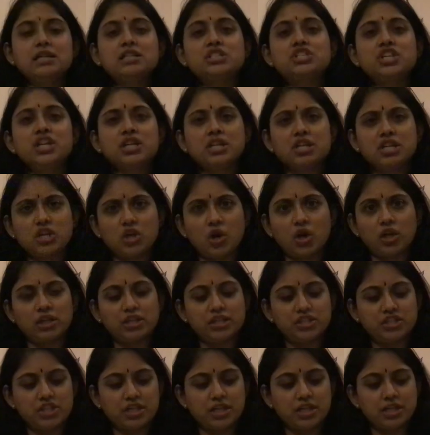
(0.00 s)

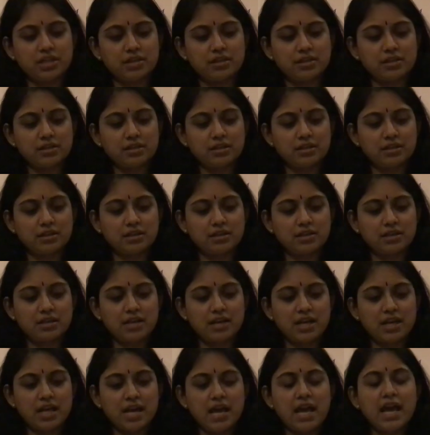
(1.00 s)
Genealogy.
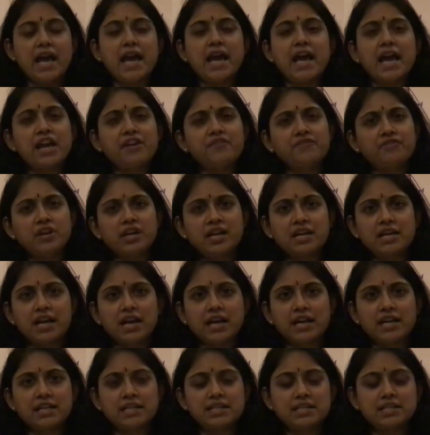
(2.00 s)
Every
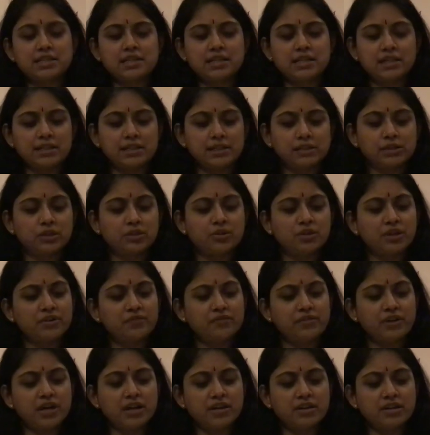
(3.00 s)
night, the
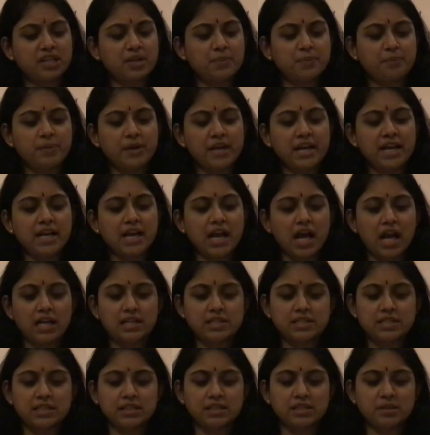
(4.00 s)
river rippling
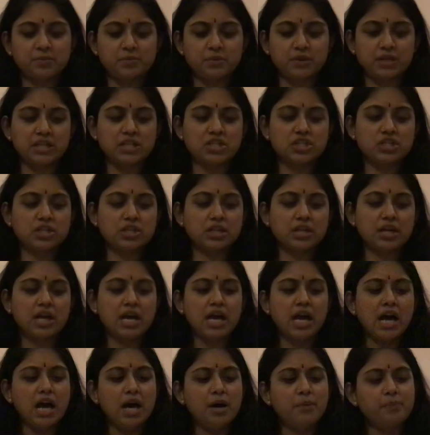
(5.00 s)
under the bridge
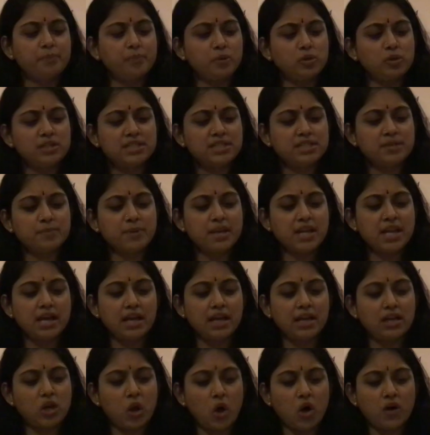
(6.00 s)
pulls me
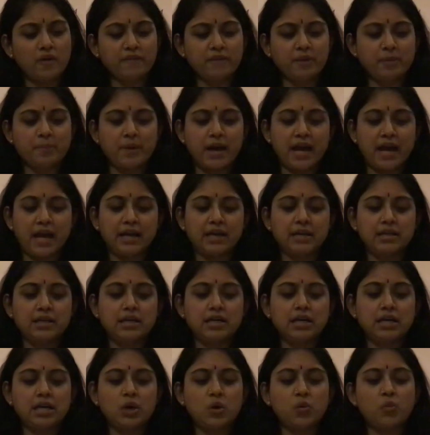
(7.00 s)
along the bank
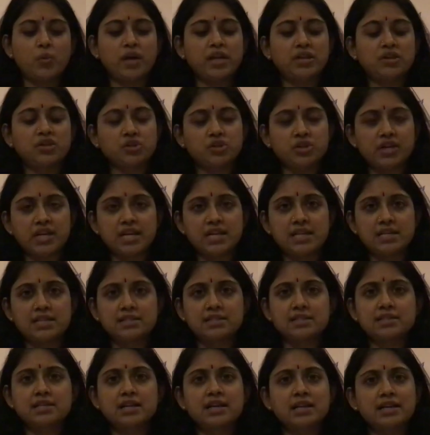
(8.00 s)
where
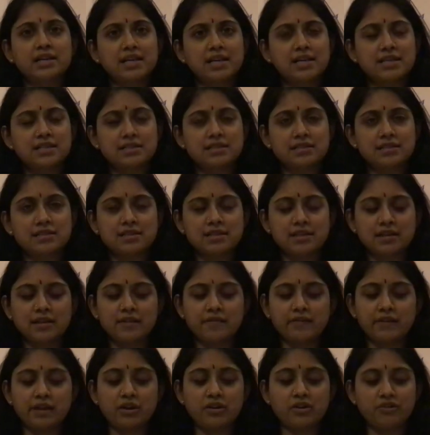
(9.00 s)
trees kiss
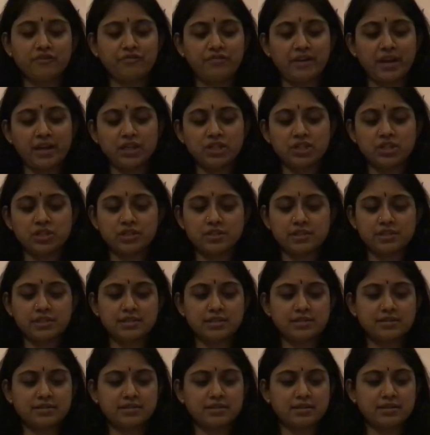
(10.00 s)
their
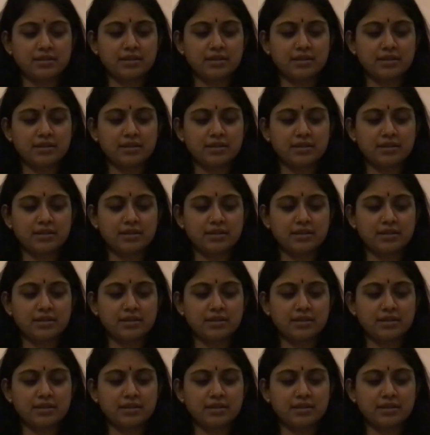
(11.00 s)
reflections.